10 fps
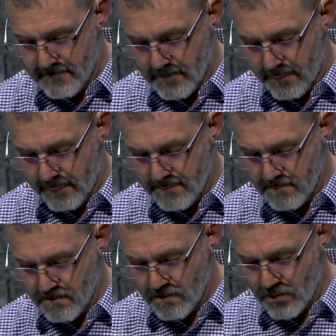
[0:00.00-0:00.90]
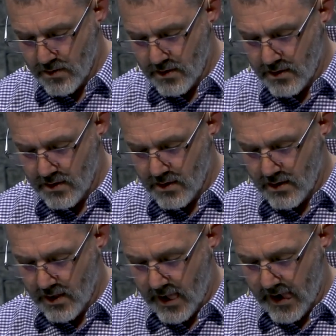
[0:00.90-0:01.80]

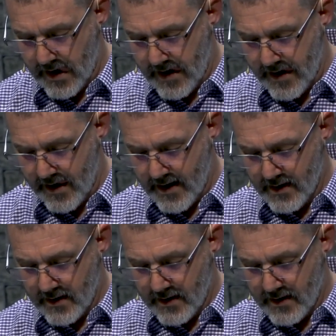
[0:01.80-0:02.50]
(no one is talking)